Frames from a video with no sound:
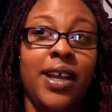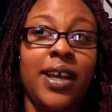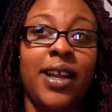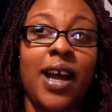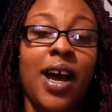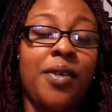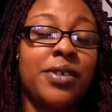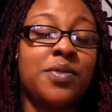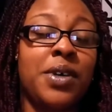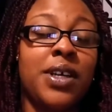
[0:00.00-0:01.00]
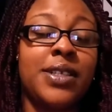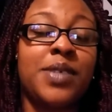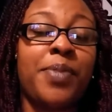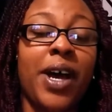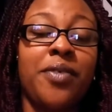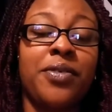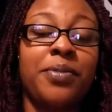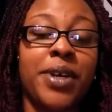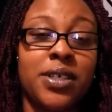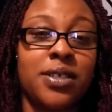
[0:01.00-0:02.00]
And I was one spiteful
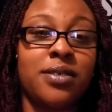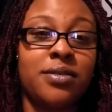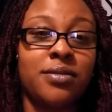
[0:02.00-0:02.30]
person.